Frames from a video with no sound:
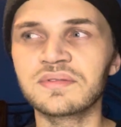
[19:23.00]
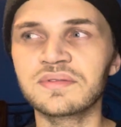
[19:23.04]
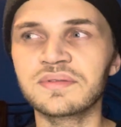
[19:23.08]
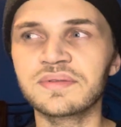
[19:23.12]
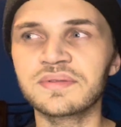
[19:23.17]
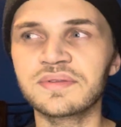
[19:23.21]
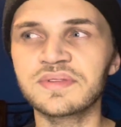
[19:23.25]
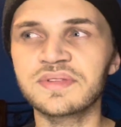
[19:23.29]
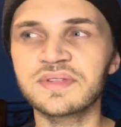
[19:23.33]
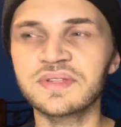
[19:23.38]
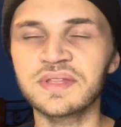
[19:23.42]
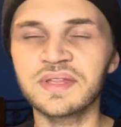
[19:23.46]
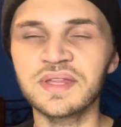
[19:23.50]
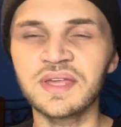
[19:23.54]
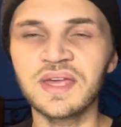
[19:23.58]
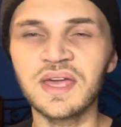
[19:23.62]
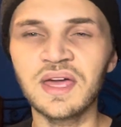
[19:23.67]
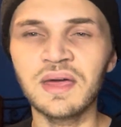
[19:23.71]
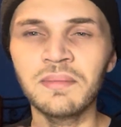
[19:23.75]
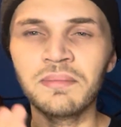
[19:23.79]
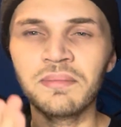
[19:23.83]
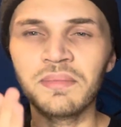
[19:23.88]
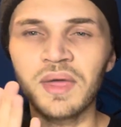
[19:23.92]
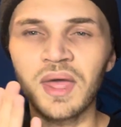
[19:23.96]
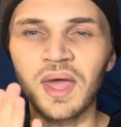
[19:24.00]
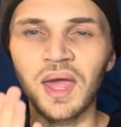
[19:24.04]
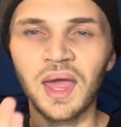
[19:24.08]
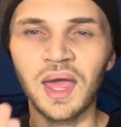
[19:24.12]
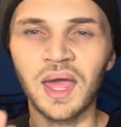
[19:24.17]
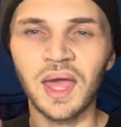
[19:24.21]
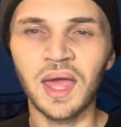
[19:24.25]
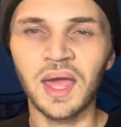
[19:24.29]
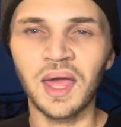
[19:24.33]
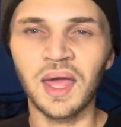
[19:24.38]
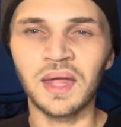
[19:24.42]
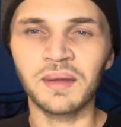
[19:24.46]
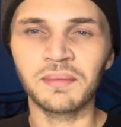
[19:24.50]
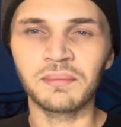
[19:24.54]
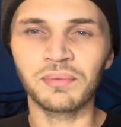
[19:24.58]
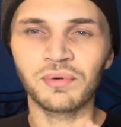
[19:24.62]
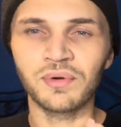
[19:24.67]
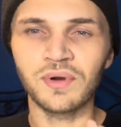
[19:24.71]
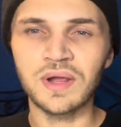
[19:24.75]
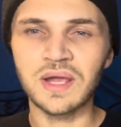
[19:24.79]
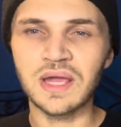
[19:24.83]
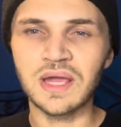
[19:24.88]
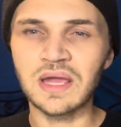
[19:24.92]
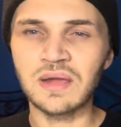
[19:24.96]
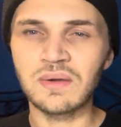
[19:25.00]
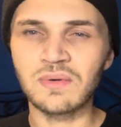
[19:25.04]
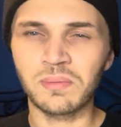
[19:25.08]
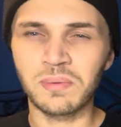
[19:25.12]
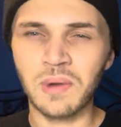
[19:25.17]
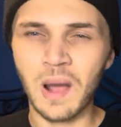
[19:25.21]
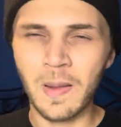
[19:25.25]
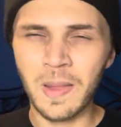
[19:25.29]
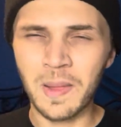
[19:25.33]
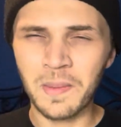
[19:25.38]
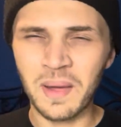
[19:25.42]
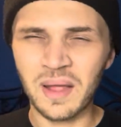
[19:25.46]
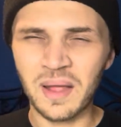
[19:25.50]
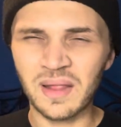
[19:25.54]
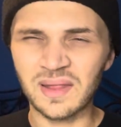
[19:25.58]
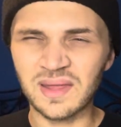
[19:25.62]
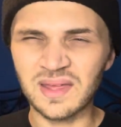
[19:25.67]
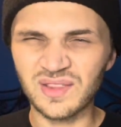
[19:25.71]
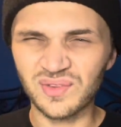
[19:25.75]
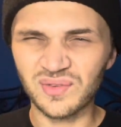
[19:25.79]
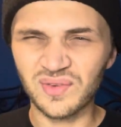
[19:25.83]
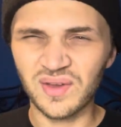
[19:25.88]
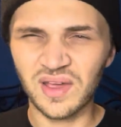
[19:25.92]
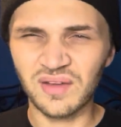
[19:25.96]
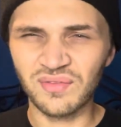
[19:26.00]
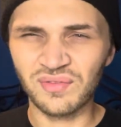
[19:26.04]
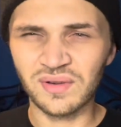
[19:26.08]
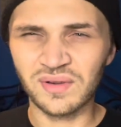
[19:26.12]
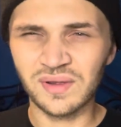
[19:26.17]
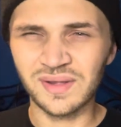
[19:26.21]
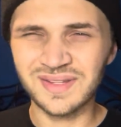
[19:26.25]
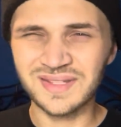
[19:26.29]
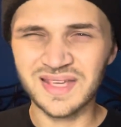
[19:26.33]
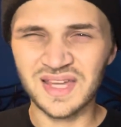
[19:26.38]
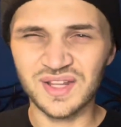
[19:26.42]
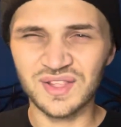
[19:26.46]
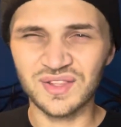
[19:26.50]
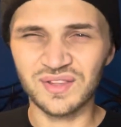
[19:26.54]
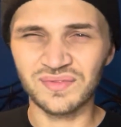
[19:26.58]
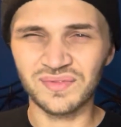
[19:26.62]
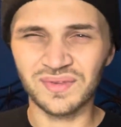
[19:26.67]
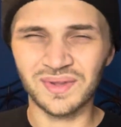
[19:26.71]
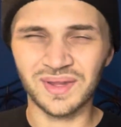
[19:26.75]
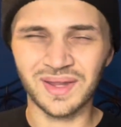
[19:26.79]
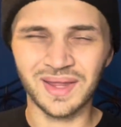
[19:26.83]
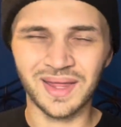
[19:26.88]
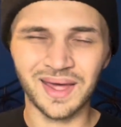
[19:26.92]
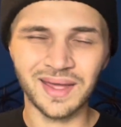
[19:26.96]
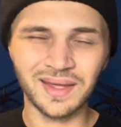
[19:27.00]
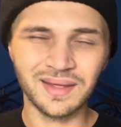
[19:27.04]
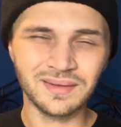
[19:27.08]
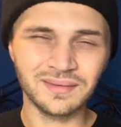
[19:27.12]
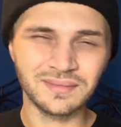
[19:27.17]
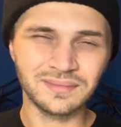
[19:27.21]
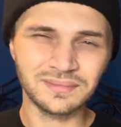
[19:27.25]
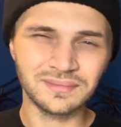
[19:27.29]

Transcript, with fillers: Slim and Bree were probably my least favorites. I just feel like